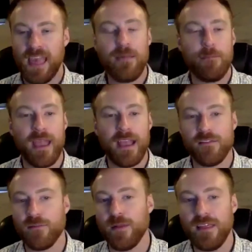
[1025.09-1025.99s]
campaign
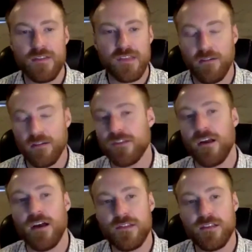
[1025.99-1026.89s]
is really the secret
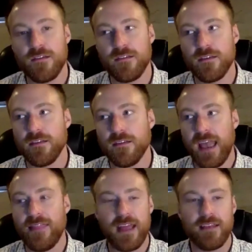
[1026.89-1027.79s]
sauce to
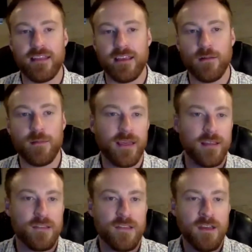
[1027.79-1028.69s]
land that deal,
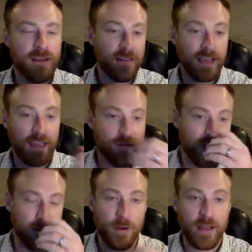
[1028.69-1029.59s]
because like you
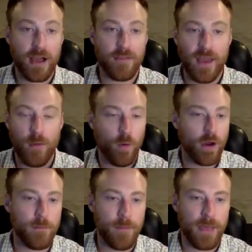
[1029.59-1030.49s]
said, putting out that
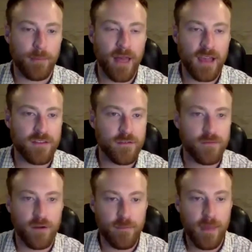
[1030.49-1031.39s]
one big blast
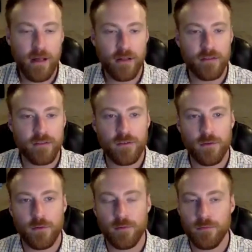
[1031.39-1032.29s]
of mail
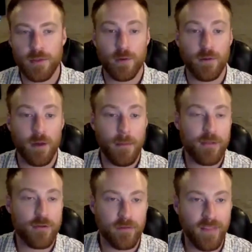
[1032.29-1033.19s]
to, a
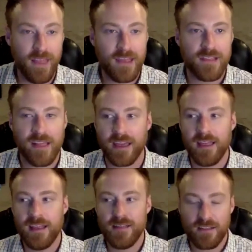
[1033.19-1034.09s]
major list, like
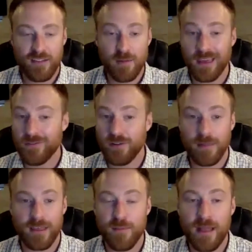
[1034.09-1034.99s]
that's going to be
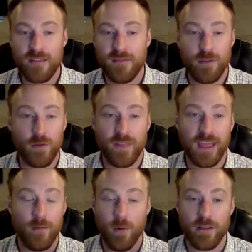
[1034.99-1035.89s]
extremely expensive and you only
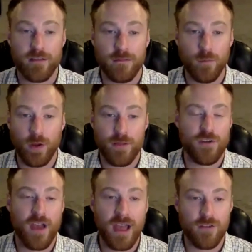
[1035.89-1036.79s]
get a one
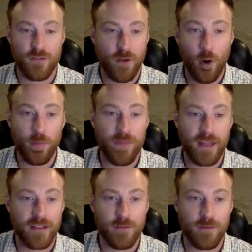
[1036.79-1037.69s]
shot and just hope
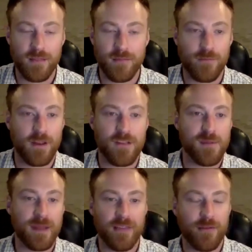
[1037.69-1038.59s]
that you get in front of
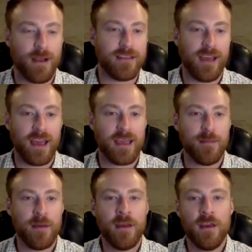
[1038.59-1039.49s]
somebody at the right
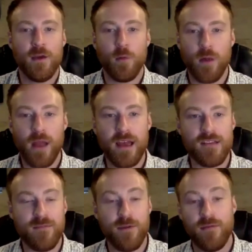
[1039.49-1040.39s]
time.
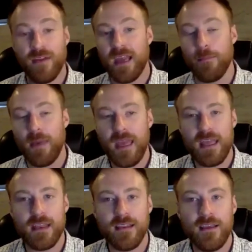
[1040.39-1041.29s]
Whereas if you have a
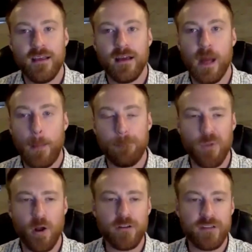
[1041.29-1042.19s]
campaign,
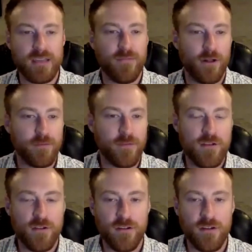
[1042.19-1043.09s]
our default
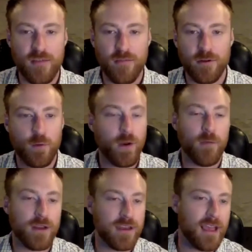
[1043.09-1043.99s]
feature is every
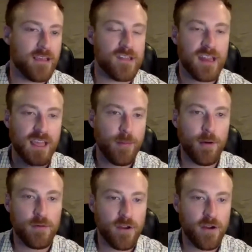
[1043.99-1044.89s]
21 days sending a
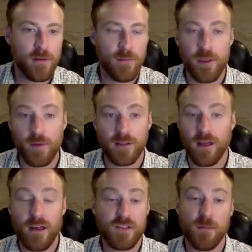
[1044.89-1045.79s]
postcard, but you can
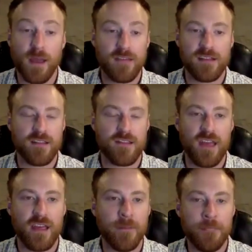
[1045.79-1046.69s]
customize it to
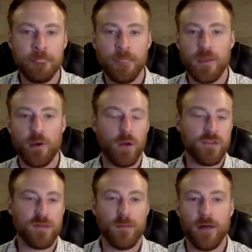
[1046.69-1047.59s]
say,
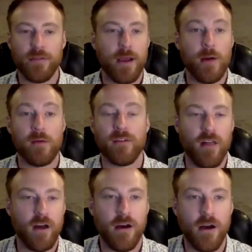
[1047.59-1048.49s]
once a month or however
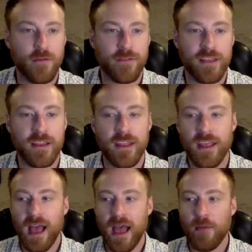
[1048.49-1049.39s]
often
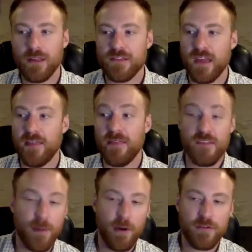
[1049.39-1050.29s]
I want to send
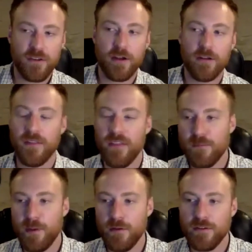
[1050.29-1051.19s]
this postcard, then
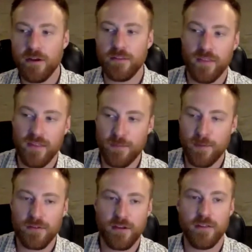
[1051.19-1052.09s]
this postcard, then this
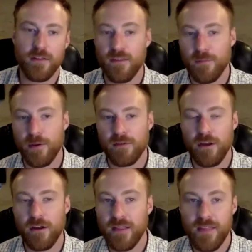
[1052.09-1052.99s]
postcard, then this
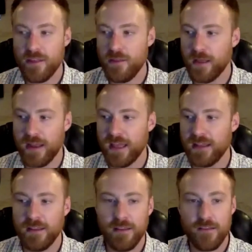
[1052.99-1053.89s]
postcard. And then you can
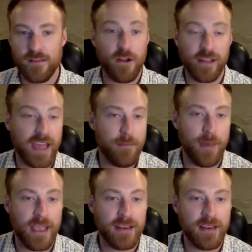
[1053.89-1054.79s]
hit start
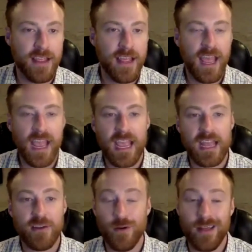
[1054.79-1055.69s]
campaign
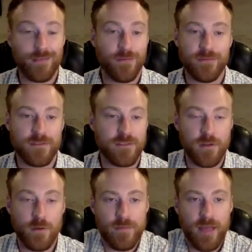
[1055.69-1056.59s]
and you don't have
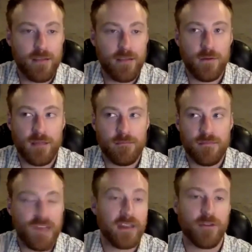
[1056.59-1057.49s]
to, that you can
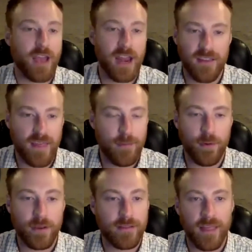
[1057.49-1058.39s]
set it and forget it at that
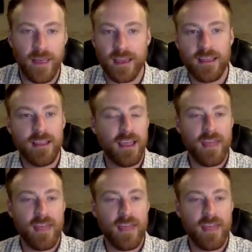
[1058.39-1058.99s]
point. Like at